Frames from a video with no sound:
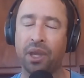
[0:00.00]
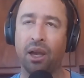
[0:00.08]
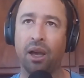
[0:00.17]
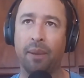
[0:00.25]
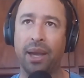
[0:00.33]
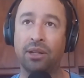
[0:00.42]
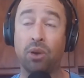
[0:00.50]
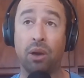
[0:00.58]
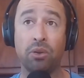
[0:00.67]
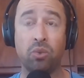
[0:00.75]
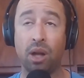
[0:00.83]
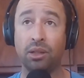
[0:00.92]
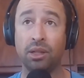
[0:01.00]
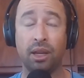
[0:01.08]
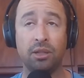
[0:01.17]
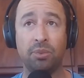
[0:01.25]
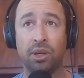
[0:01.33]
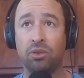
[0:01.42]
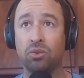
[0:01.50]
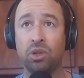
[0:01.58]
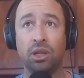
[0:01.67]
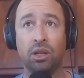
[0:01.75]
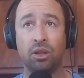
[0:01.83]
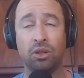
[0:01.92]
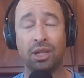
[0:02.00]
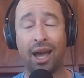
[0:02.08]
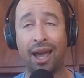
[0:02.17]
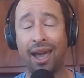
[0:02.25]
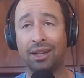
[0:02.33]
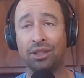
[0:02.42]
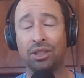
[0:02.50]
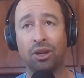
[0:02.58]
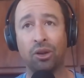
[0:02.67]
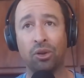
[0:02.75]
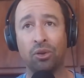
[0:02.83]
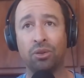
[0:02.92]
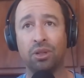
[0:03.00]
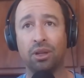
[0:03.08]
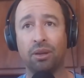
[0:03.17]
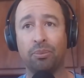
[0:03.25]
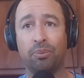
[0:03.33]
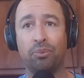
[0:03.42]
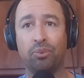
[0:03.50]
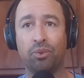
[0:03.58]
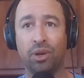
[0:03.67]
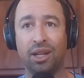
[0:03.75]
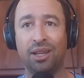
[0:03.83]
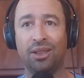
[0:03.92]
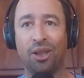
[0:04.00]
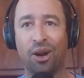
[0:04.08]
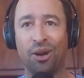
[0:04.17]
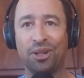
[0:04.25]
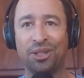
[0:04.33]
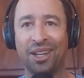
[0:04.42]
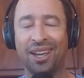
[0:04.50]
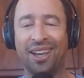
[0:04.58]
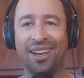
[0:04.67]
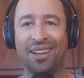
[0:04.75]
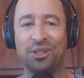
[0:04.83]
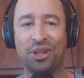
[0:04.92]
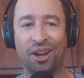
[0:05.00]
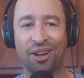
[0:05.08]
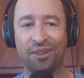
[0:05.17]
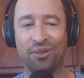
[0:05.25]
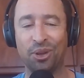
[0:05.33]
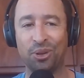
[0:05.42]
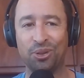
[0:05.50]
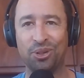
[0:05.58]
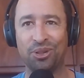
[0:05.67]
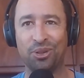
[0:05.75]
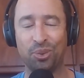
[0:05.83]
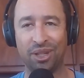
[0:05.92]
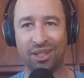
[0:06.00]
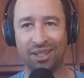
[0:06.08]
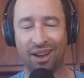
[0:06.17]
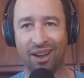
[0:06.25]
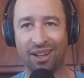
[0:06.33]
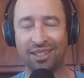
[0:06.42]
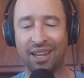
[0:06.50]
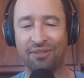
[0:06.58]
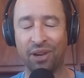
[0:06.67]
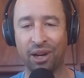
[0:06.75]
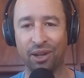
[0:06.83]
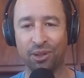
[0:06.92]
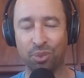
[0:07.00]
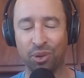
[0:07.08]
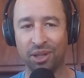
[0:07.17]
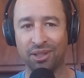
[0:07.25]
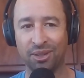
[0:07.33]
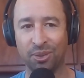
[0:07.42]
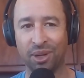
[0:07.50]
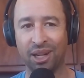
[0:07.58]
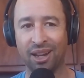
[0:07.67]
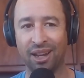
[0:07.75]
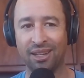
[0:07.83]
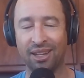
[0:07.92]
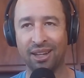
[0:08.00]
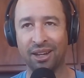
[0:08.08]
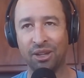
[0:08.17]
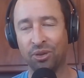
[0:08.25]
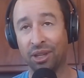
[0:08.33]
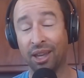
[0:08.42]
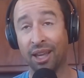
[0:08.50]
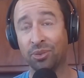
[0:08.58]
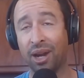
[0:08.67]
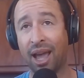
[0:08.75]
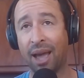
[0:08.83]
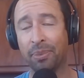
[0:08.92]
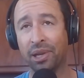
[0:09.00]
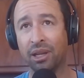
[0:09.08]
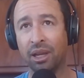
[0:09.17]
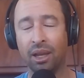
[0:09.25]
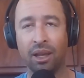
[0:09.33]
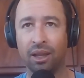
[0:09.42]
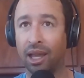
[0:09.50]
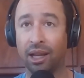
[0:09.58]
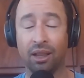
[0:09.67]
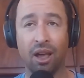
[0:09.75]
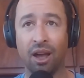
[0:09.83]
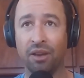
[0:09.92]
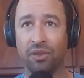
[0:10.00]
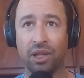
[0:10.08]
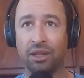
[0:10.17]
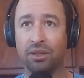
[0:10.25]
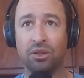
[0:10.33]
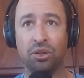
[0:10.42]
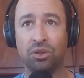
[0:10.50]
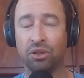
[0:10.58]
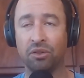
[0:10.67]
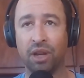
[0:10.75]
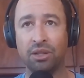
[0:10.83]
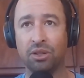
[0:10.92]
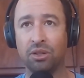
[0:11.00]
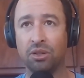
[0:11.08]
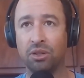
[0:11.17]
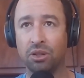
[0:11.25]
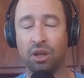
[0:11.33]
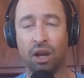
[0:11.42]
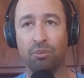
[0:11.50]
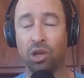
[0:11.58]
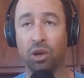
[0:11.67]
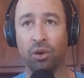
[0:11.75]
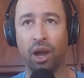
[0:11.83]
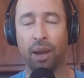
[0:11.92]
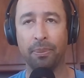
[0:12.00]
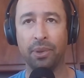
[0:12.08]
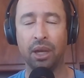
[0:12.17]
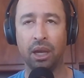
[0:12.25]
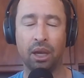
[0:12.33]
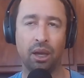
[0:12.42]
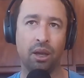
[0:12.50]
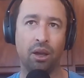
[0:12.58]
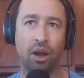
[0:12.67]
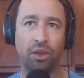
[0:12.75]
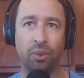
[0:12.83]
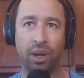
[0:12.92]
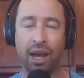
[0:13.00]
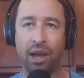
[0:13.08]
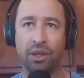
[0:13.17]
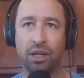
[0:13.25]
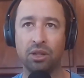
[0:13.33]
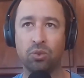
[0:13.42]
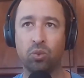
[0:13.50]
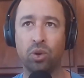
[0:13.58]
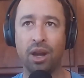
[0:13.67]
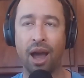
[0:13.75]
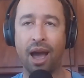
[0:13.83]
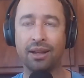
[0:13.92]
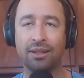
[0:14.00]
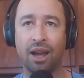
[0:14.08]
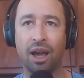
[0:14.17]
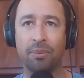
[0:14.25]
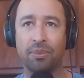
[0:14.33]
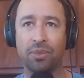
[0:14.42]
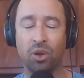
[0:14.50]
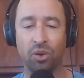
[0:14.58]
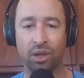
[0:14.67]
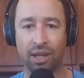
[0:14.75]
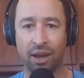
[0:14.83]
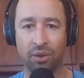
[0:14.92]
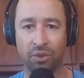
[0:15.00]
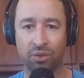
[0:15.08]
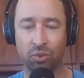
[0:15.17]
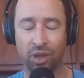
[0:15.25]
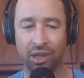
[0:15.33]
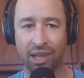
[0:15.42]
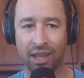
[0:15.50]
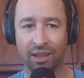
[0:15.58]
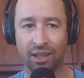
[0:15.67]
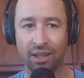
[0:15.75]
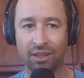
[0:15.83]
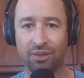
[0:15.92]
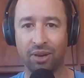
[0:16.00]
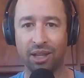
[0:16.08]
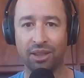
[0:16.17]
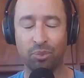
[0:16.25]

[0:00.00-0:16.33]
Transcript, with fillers: Um, and so I was watching that space really closely. I actually owned a pretty large chunk of those three stocks at various points in 2019, and you can guess what happened. Like a lot of institutional investors, just got blown up on the way down. They just would not stop going down was relentless, right?